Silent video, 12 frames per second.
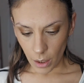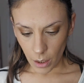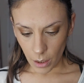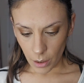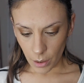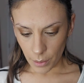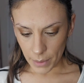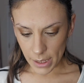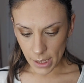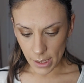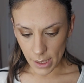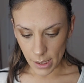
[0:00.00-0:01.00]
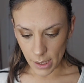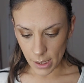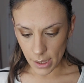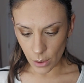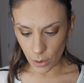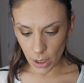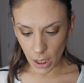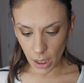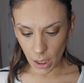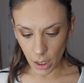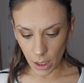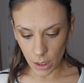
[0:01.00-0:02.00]
It says it's a
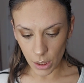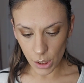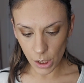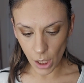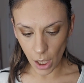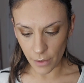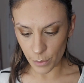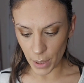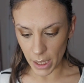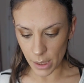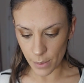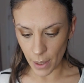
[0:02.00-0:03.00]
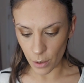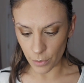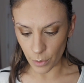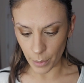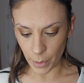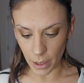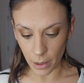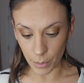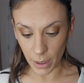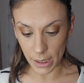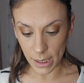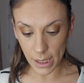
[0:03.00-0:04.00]
silky, soft pressed powder formula
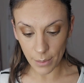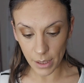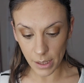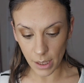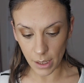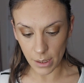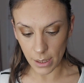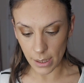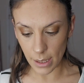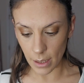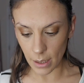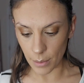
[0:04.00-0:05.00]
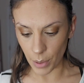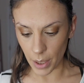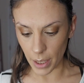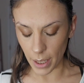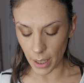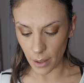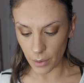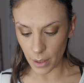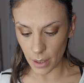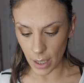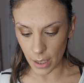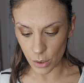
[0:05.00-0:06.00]
that blends seamlessly into the skin, imparting a
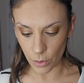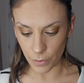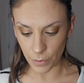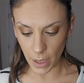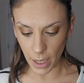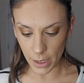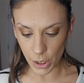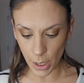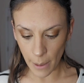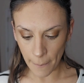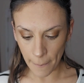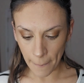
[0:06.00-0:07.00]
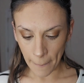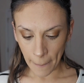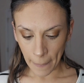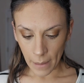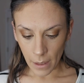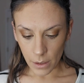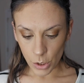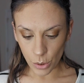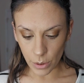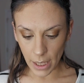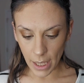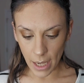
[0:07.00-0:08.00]
healthy, natural flush.
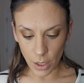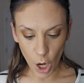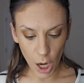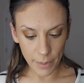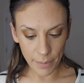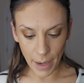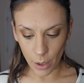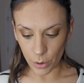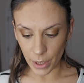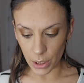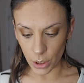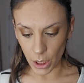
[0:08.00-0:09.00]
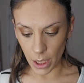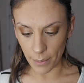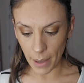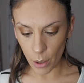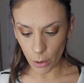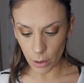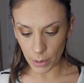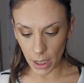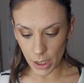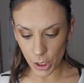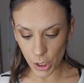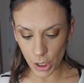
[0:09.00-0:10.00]
Truly a non-powdery looking powder
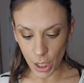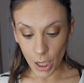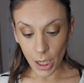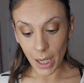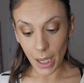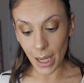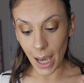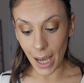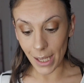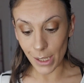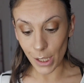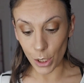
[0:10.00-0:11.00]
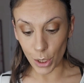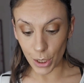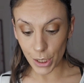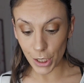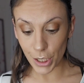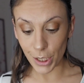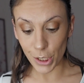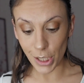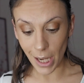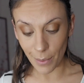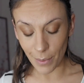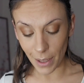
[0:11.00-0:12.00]
blush. It has nourishing
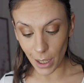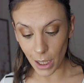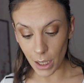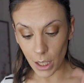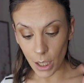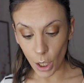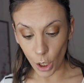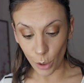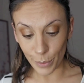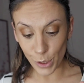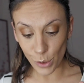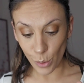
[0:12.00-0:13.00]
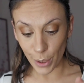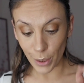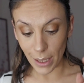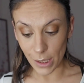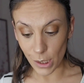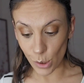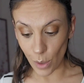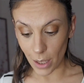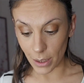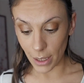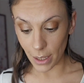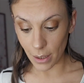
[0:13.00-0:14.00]
shea butter, almond oil, and
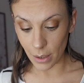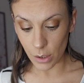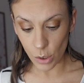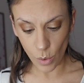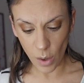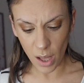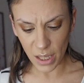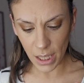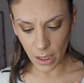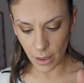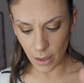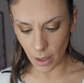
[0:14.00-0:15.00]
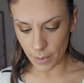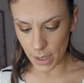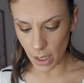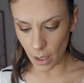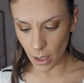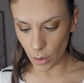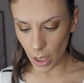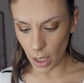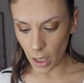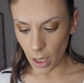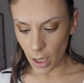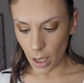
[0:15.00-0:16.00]
squalene. I think I'm saying that okay.